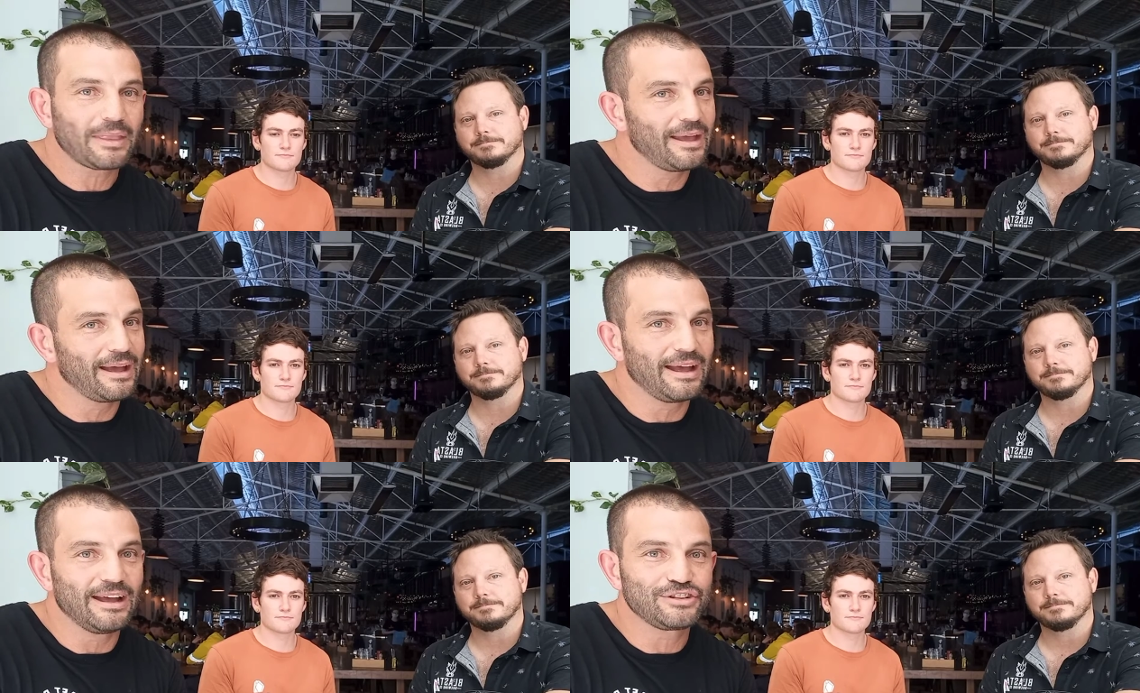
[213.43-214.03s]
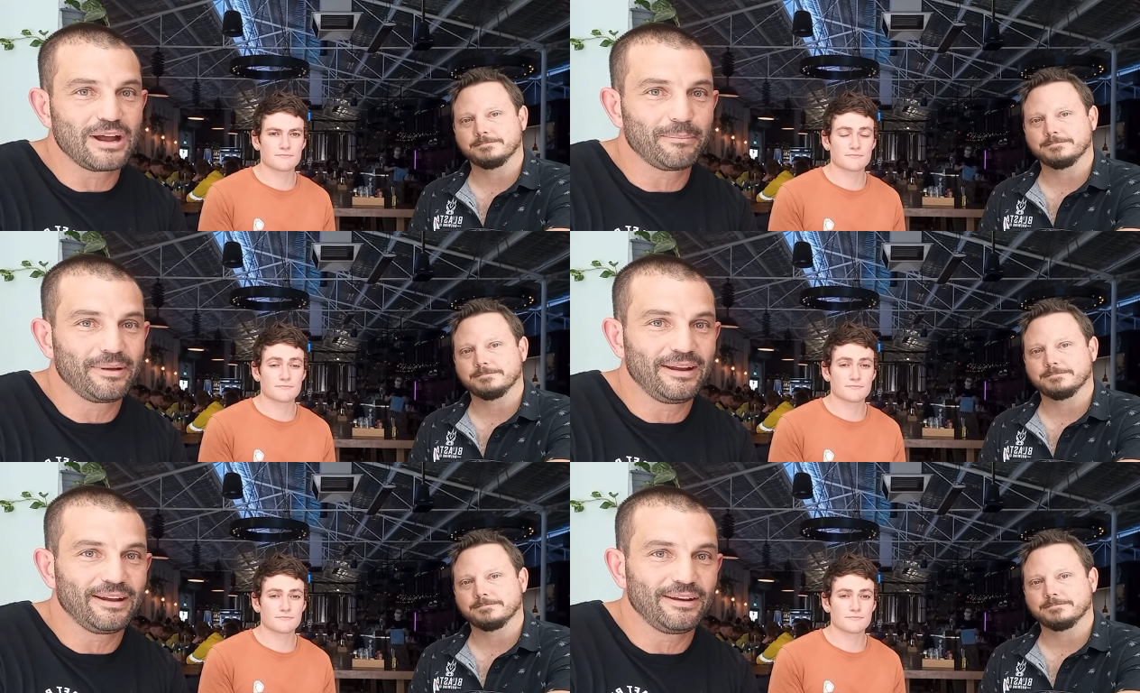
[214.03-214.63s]
Speaker 1: Uh, jump
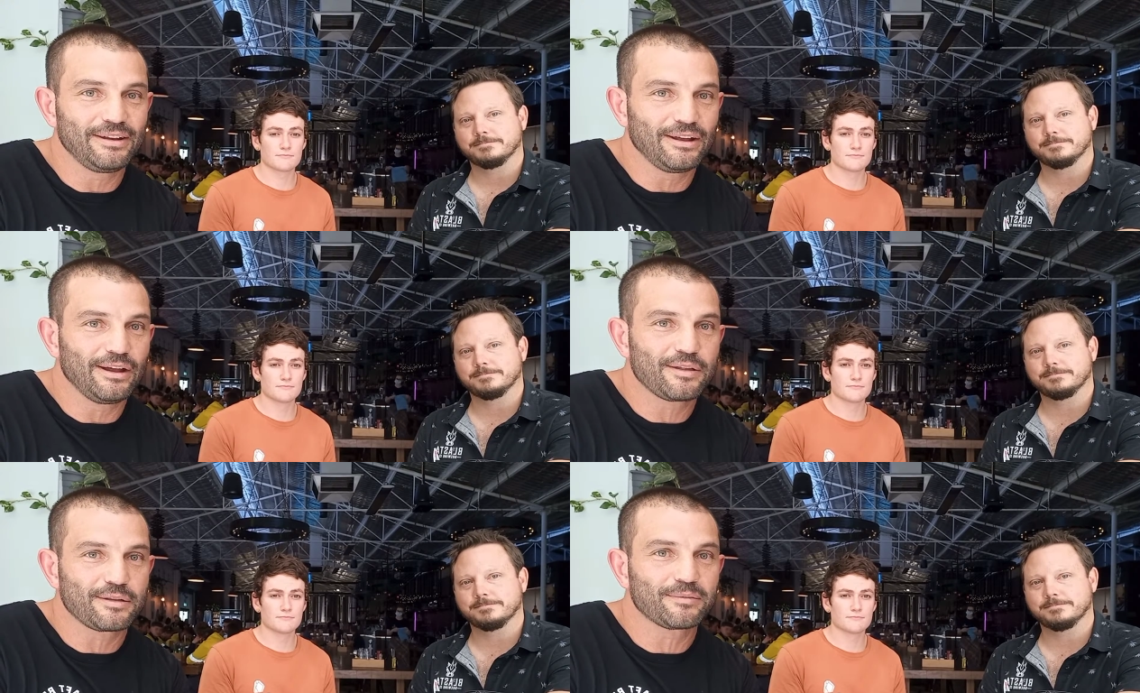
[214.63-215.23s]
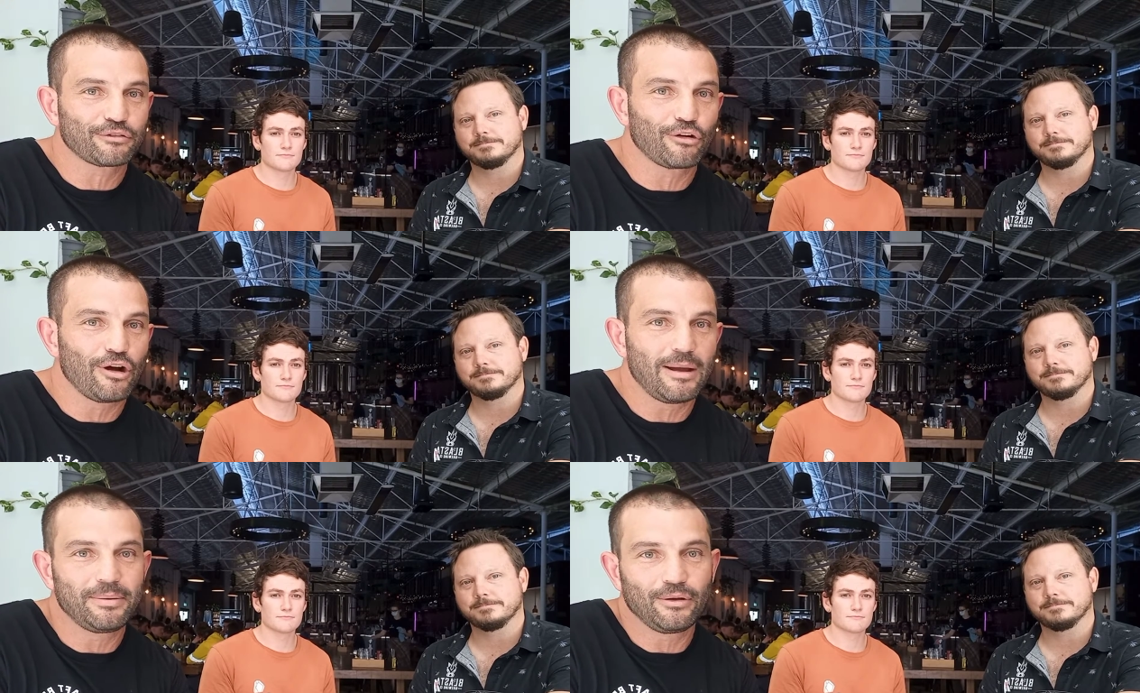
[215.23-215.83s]
in and uh,
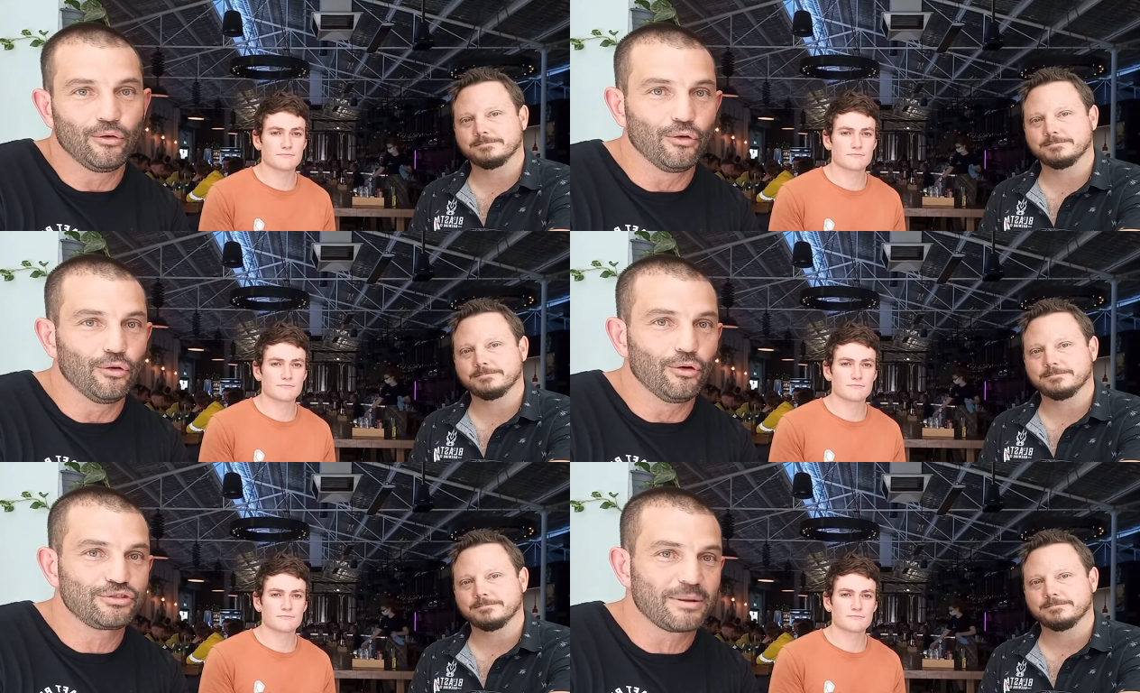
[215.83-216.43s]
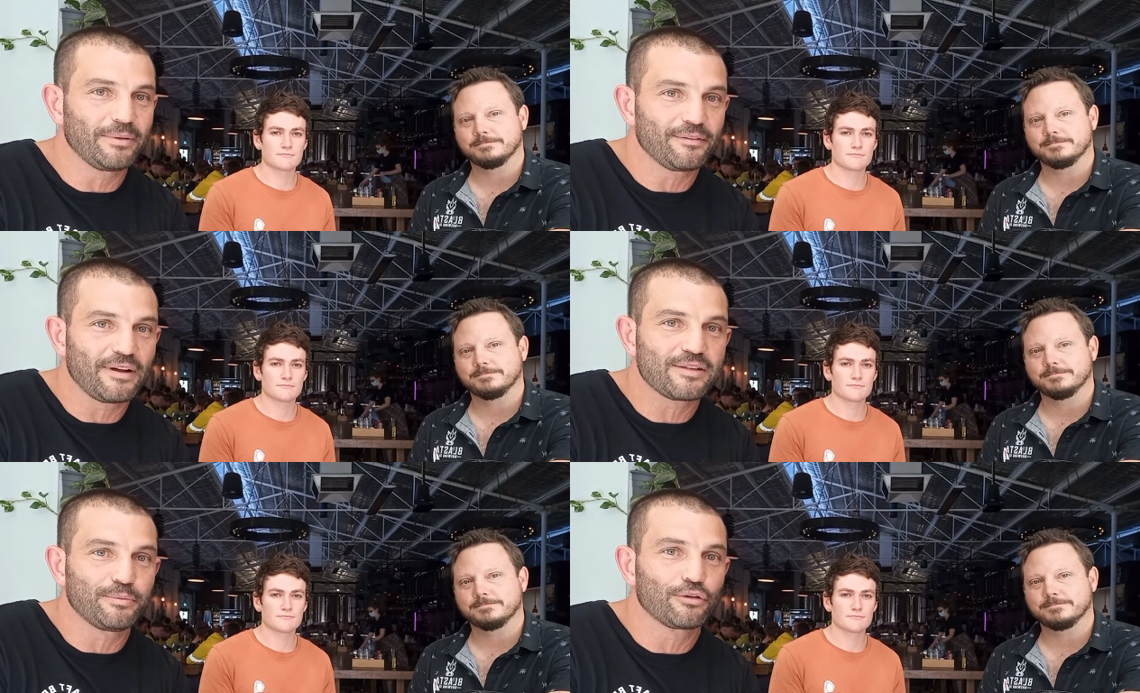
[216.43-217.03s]
subscribe or jump in the
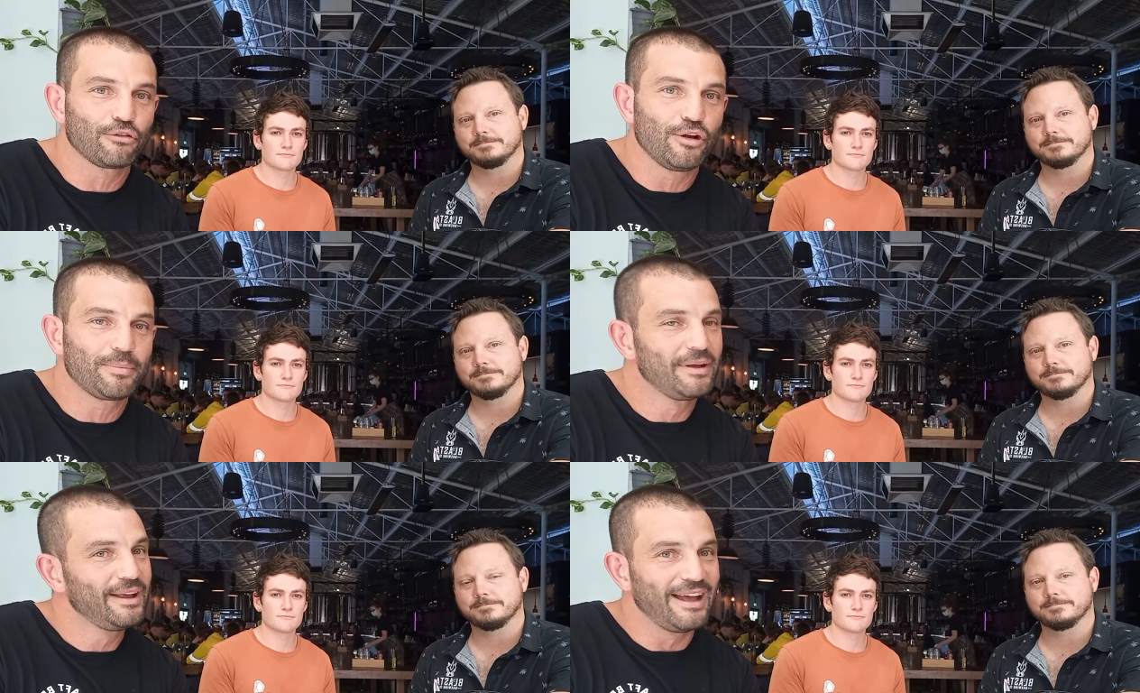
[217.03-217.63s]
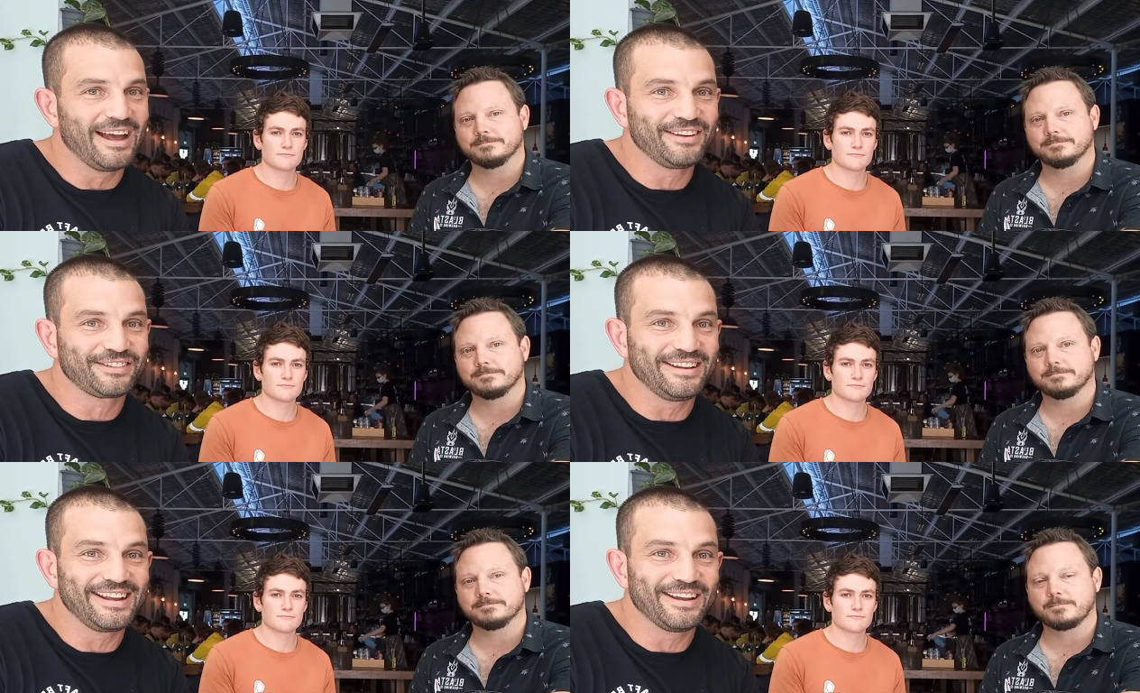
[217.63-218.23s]
Facebook group and
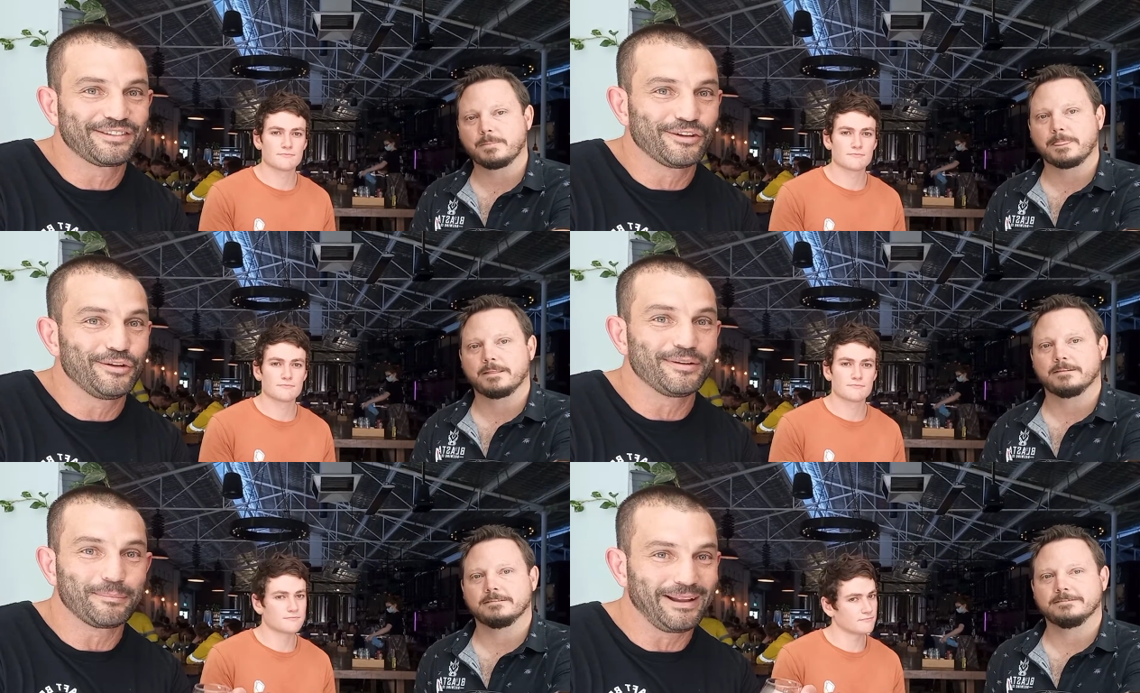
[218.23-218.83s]
see you again soon.